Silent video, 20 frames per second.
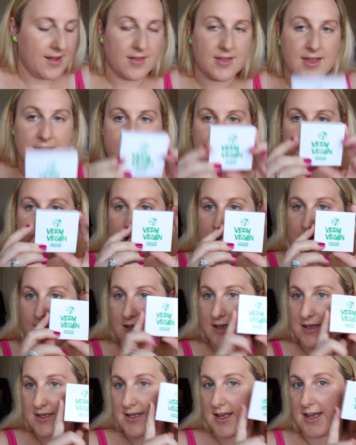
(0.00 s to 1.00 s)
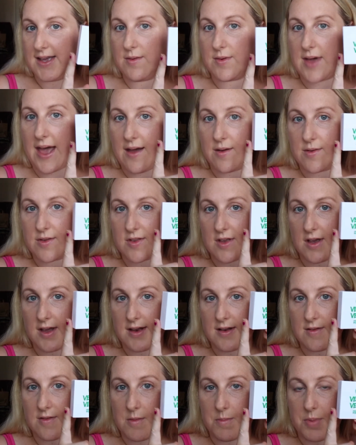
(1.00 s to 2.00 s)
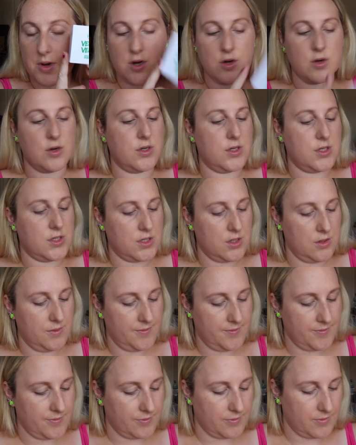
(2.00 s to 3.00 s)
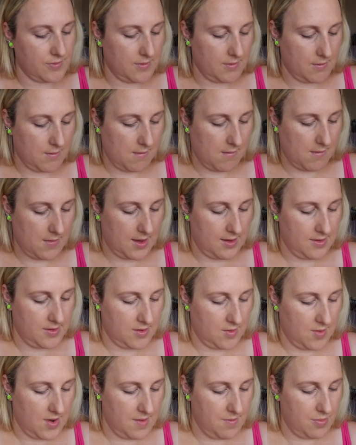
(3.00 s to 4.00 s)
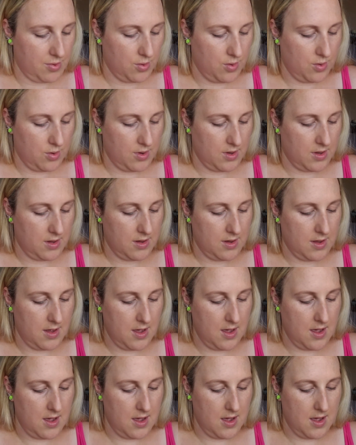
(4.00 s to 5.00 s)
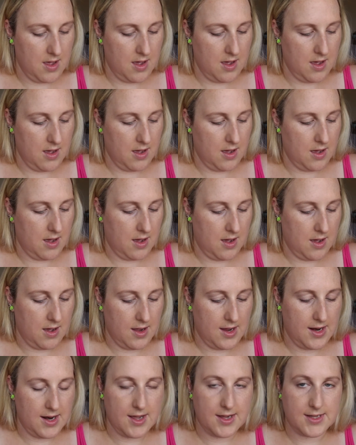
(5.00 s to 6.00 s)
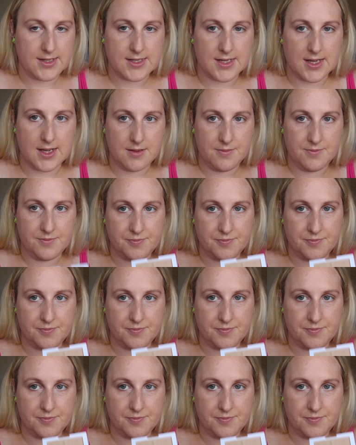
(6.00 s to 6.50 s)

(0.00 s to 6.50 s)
That's what it looks like outside of the box. So I bought a highlighter.